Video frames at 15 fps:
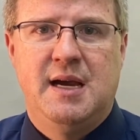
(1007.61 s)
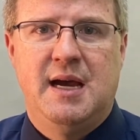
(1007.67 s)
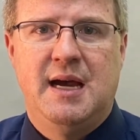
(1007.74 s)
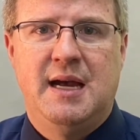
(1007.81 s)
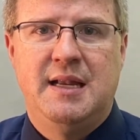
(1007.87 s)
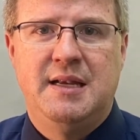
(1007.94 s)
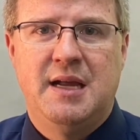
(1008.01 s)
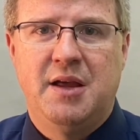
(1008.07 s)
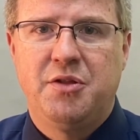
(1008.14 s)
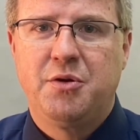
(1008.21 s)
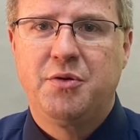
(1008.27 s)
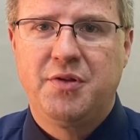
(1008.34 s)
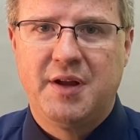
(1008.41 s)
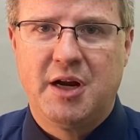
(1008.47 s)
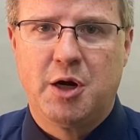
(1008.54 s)

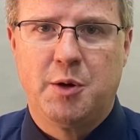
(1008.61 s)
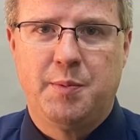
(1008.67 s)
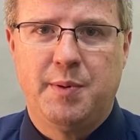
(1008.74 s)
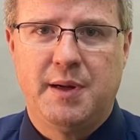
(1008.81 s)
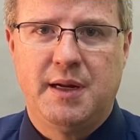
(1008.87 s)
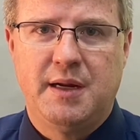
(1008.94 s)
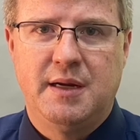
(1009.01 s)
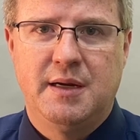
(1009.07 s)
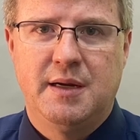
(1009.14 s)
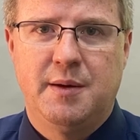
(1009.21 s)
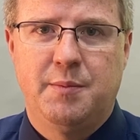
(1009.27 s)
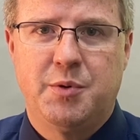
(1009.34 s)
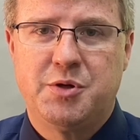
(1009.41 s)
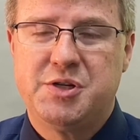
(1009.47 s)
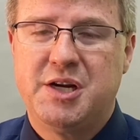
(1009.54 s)
another therapy,
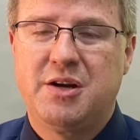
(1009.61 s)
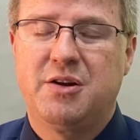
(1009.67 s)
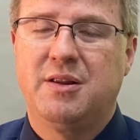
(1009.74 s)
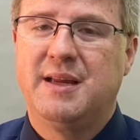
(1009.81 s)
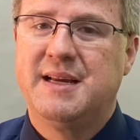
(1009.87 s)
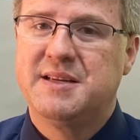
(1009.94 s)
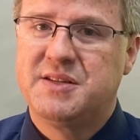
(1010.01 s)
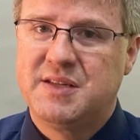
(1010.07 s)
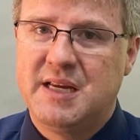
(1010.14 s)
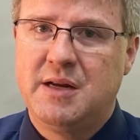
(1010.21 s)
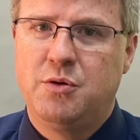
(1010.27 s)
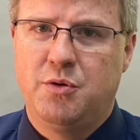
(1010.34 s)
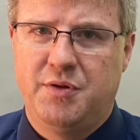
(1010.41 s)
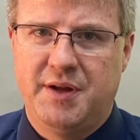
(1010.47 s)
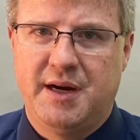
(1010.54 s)
particularly a
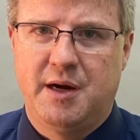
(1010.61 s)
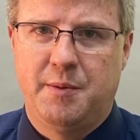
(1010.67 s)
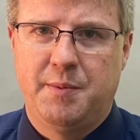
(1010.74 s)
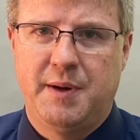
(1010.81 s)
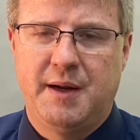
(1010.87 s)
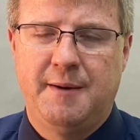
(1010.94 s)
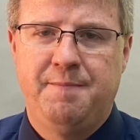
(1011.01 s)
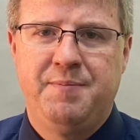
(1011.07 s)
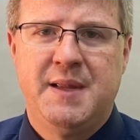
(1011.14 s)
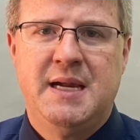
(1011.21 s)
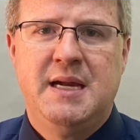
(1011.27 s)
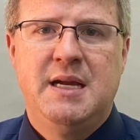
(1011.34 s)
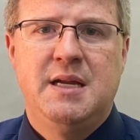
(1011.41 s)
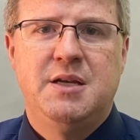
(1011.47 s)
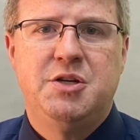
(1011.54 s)
single therapy,
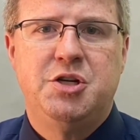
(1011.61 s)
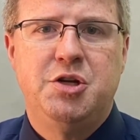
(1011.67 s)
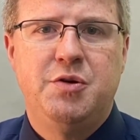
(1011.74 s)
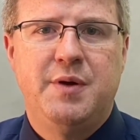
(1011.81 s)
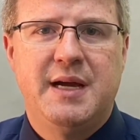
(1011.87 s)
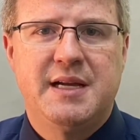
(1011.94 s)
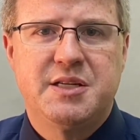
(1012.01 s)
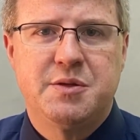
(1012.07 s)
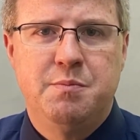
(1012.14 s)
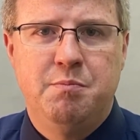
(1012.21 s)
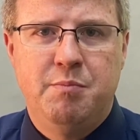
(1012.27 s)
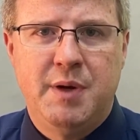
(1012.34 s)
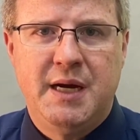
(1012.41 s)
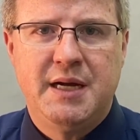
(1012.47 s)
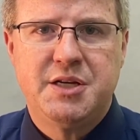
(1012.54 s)
do as
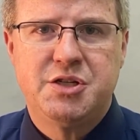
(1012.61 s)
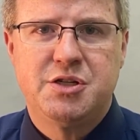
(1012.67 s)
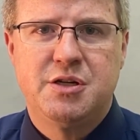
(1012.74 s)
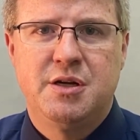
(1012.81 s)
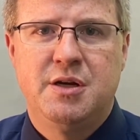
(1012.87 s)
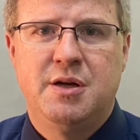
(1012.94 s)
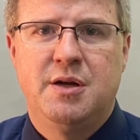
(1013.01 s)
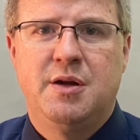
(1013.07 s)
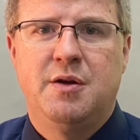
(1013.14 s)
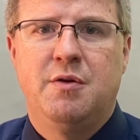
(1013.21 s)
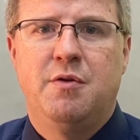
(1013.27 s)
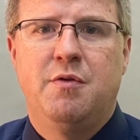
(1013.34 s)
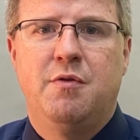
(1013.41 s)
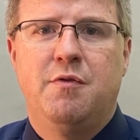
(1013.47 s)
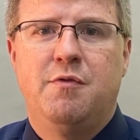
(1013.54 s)
much
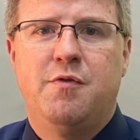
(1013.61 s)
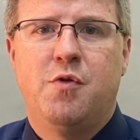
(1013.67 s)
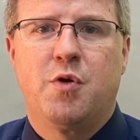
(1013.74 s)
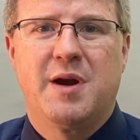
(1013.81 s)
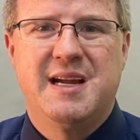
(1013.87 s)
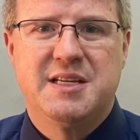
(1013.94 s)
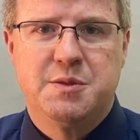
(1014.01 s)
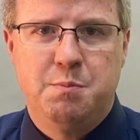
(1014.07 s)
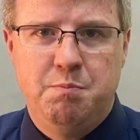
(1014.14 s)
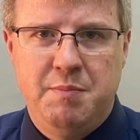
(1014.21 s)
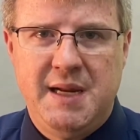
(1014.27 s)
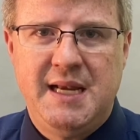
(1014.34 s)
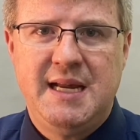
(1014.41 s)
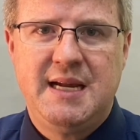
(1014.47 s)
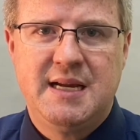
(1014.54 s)
for as
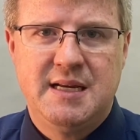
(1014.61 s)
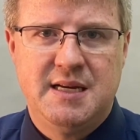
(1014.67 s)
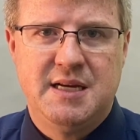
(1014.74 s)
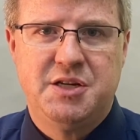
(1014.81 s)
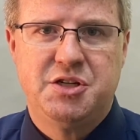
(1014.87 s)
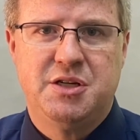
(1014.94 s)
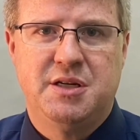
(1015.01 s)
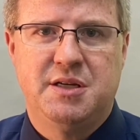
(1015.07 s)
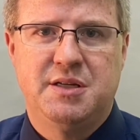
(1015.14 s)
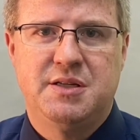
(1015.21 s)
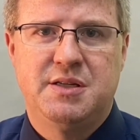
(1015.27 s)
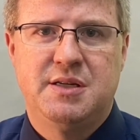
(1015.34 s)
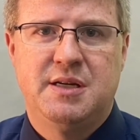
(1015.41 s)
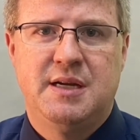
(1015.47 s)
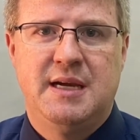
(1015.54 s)
many
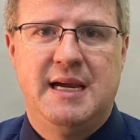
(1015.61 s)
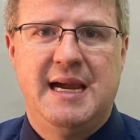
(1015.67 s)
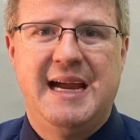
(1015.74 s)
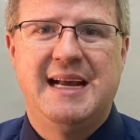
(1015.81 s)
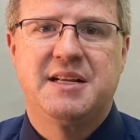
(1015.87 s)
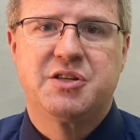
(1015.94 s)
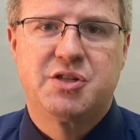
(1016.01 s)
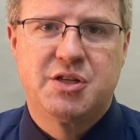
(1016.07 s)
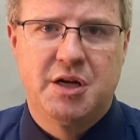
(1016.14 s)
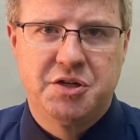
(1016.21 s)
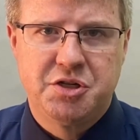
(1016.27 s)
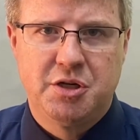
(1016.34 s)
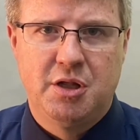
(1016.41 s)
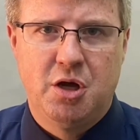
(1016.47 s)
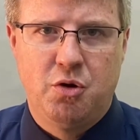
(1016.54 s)
conditions at
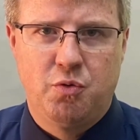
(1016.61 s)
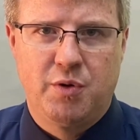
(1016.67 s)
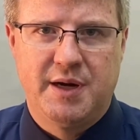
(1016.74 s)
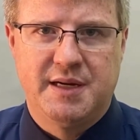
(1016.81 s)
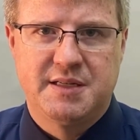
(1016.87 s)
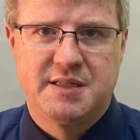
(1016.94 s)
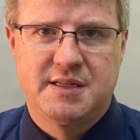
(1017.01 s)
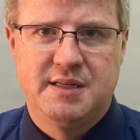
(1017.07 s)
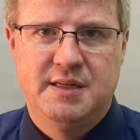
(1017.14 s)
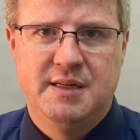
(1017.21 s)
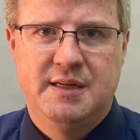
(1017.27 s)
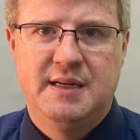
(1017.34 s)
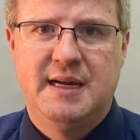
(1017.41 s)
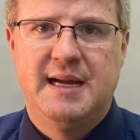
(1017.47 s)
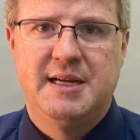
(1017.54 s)
such a low risk
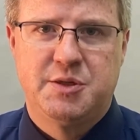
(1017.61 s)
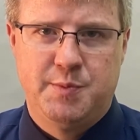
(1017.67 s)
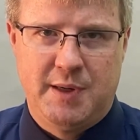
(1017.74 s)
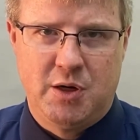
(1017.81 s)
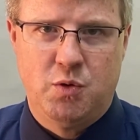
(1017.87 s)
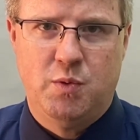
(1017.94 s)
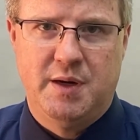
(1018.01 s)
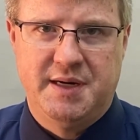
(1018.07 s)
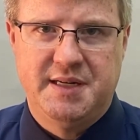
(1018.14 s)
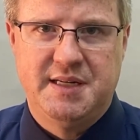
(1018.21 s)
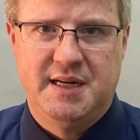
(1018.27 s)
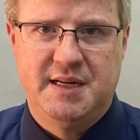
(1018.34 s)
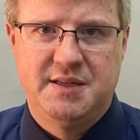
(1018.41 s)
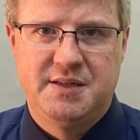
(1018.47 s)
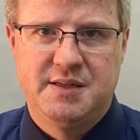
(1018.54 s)
as marijuana
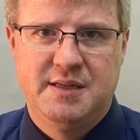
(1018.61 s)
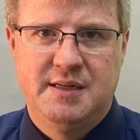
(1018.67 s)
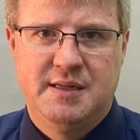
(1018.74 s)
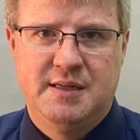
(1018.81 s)
does.